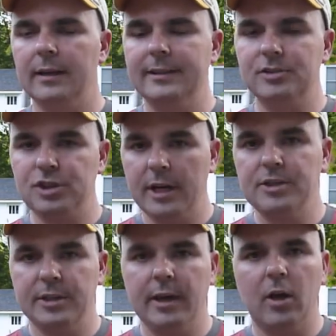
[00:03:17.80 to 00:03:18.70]
It's
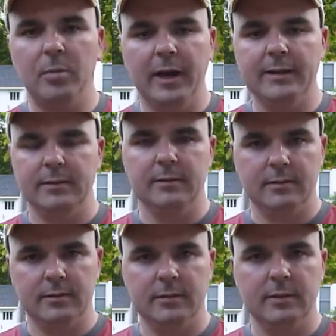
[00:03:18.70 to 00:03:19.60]
changing now, but
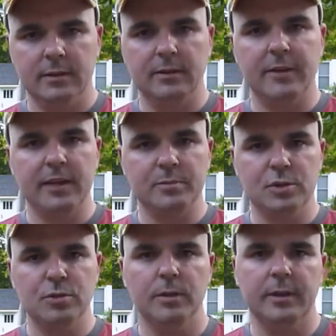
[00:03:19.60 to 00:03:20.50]
the vast
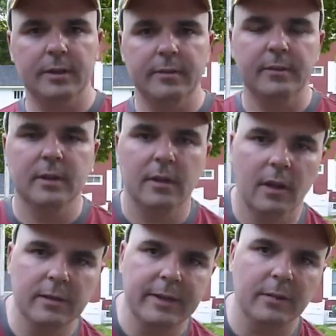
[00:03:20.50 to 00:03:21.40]
majority
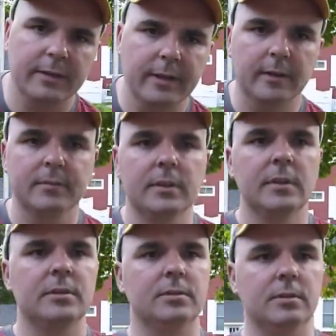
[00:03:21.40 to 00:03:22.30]
are down there.
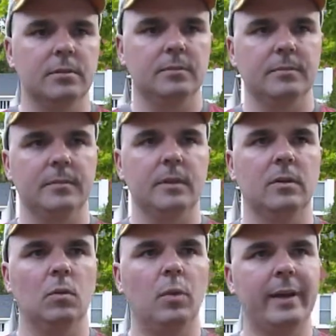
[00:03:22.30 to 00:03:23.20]
So
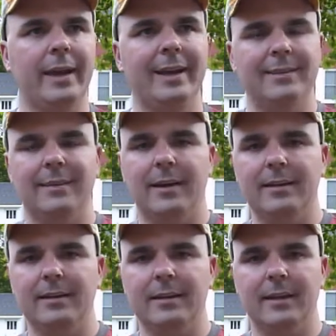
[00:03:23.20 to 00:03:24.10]
when I thought
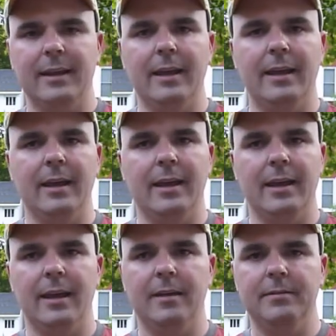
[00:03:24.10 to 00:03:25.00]

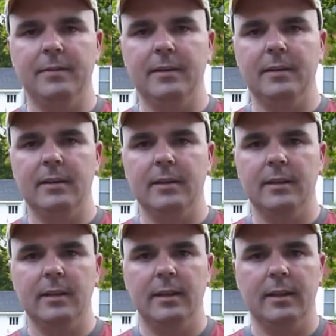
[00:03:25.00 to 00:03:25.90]
of
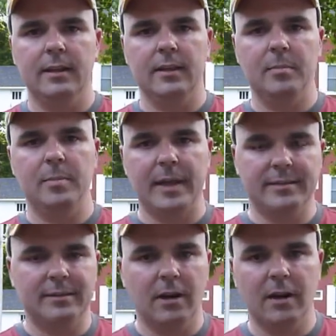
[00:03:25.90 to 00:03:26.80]
the
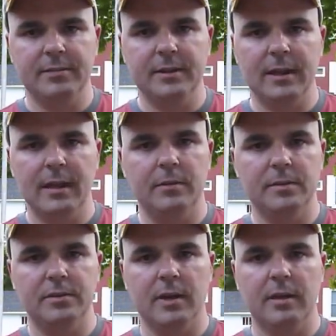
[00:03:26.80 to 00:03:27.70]
best coffee, I
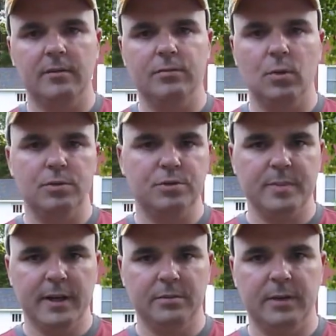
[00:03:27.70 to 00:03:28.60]
always thought Folgers
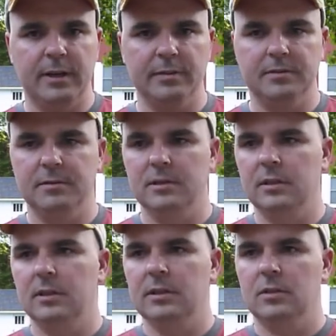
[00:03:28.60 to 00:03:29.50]
Maxwell House,
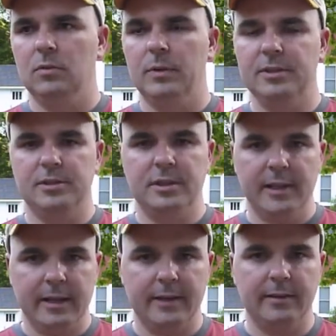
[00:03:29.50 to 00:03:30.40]
which
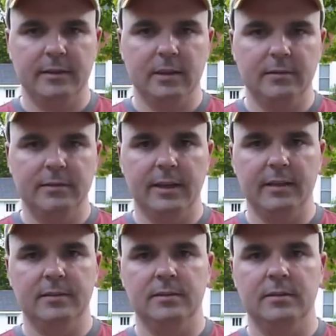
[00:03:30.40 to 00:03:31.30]
today I think of
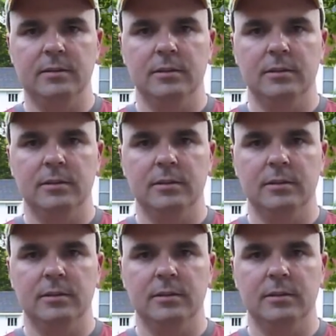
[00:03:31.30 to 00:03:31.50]
as